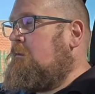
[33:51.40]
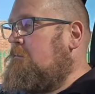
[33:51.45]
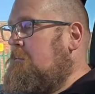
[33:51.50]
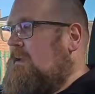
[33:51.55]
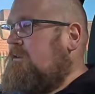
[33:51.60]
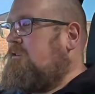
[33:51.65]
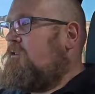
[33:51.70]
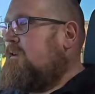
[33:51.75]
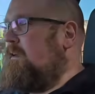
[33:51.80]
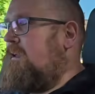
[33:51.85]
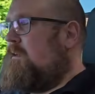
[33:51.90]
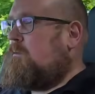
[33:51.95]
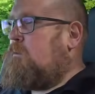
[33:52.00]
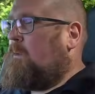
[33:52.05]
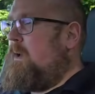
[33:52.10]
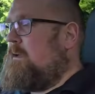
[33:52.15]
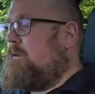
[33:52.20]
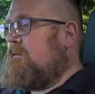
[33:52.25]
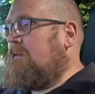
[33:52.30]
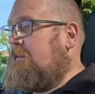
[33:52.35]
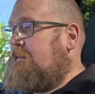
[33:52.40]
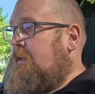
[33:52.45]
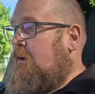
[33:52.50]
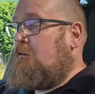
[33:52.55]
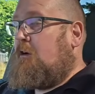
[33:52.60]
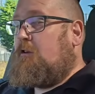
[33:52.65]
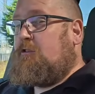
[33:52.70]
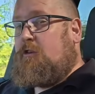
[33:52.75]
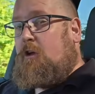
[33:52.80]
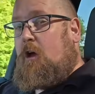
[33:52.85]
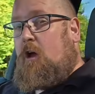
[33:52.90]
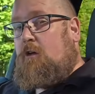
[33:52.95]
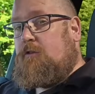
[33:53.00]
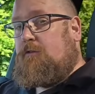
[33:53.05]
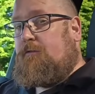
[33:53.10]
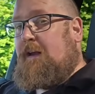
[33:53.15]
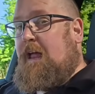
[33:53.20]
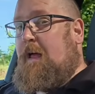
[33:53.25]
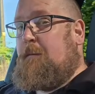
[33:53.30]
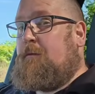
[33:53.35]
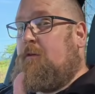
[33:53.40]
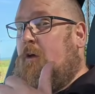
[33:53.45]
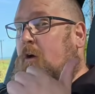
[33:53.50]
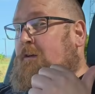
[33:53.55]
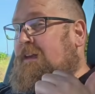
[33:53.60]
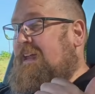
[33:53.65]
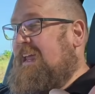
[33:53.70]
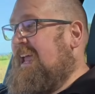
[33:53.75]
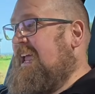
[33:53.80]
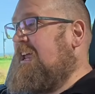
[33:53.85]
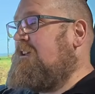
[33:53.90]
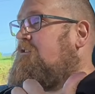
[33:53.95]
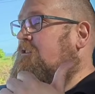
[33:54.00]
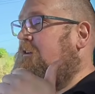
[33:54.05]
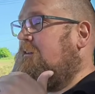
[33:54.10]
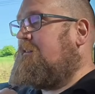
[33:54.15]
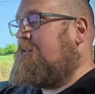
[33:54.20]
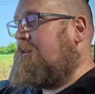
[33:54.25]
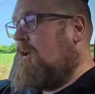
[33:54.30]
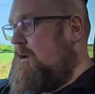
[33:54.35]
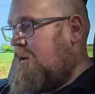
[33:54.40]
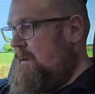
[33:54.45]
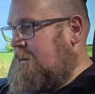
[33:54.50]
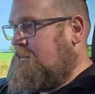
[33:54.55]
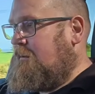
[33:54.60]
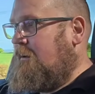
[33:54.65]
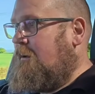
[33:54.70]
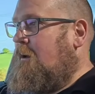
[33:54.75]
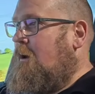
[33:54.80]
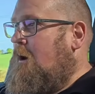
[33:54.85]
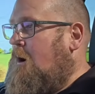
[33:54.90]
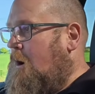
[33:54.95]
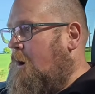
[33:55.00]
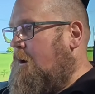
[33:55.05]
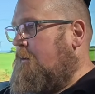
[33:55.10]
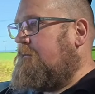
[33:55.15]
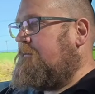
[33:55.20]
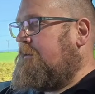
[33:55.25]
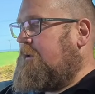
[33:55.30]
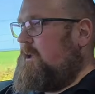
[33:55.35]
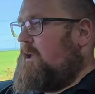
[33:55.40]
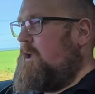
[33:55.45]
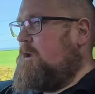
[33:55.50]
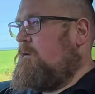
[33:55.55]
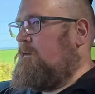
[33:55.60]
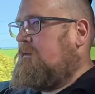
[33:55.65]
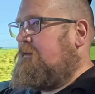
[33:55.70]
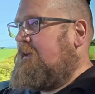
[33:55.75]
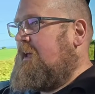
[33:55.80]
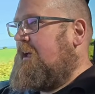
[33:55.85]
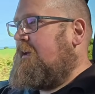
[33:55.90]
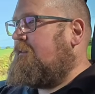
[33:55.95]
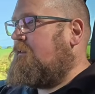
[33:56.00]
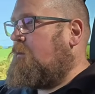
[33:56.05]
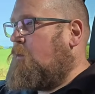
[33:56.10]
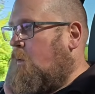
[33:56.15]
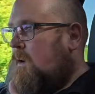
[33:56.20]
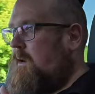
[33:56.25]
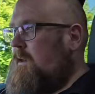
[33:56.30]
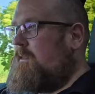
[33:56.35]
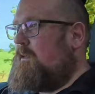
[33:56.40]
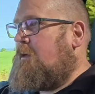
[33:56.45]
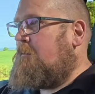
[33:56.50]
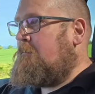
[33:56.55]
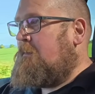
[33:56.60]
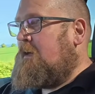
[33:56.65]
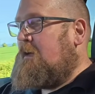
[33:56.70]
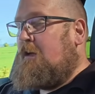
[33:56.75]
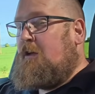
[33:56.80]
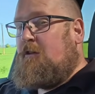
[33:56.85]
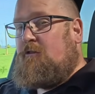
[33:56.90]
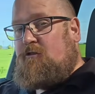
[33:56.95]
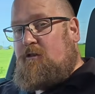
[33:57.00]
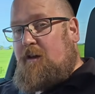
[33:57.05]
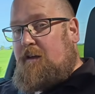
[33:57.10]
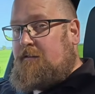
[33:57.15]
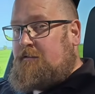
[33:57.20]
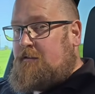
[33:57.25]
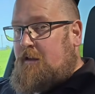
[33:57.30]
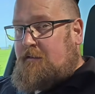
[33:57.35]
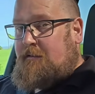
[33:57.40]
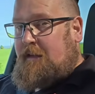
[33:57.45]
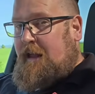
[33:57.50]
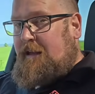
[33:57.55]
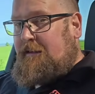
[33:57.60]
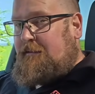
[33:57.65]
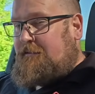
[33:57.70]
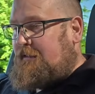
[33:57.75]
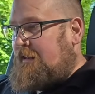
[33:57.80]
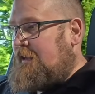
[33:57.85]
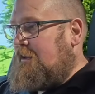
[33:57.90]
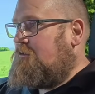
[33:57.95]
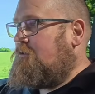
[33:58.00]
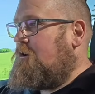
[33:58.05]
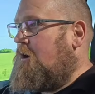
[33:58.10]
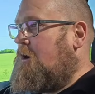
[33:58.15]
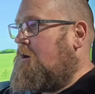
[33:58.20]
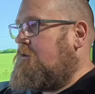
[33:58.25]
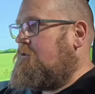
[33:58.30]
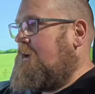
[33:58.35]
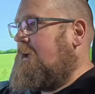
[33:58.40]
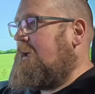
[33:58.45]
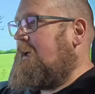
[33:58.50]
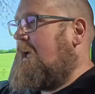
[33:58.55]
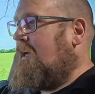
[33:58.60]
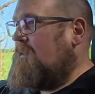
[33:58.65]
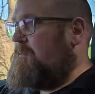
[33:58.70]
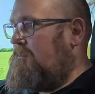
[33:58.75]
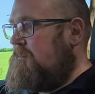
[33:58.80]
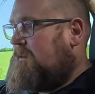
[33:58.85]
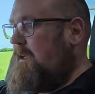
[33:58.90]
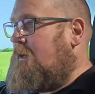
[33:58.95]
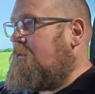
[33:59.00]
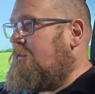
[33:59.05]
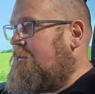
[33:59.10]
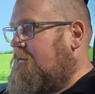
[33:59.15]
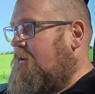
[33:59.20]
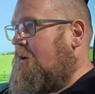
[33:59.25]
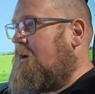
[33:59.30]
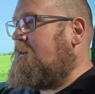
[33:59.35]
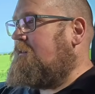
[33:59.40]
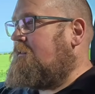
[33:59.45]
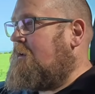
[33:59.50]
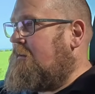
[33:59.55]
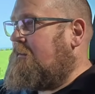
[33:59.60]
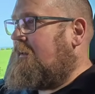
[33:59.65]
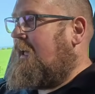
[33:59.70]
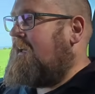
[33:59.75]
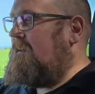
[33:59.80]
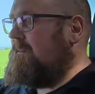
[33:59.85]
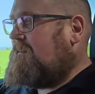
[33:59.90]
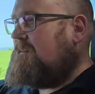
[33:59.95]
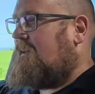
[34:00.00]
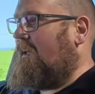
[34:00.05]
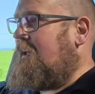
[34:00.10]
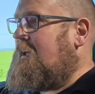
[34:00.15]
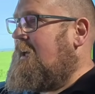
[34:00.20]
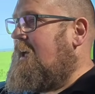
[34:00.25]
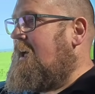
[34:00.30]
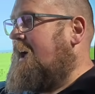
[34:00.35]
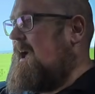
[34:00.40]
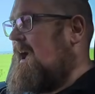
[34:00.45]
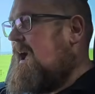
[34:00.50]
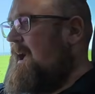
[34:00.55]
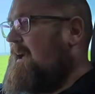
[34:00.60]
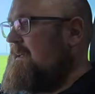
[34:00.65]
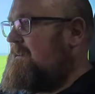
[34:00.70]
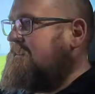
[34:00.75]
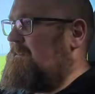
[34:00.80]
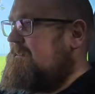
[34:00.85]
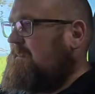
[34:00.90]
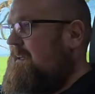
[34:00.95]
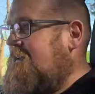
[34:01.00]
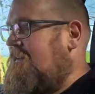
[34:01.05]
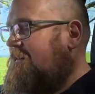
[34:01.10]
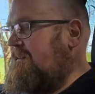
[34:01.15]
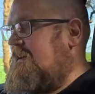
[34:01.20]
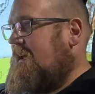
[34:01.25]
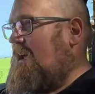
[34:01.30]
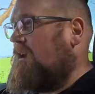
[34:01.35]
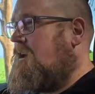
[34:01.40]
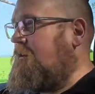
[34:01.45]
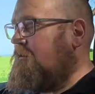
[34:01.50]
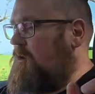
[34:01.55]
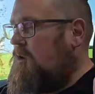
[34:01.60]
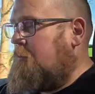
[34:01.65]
mention as well that there are charge flaps on each side of the Q6. One of them just does AC charging and the other side does AC and DC, and I do